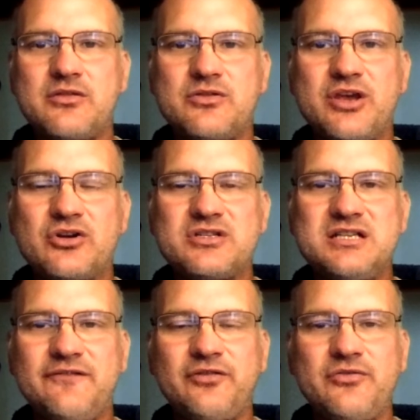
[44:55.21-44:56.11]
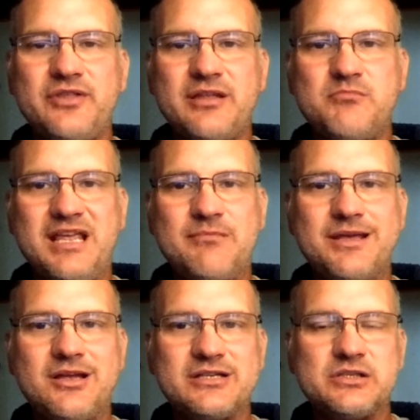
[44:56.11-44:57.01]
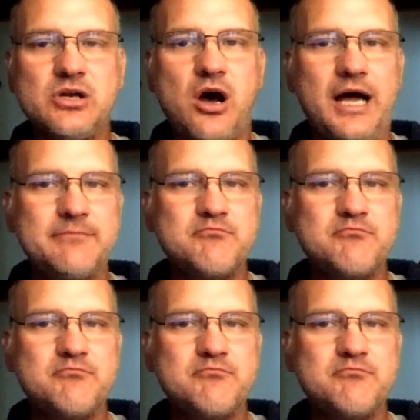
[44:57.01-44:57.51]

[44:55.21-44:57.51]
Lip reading: they're different than me because God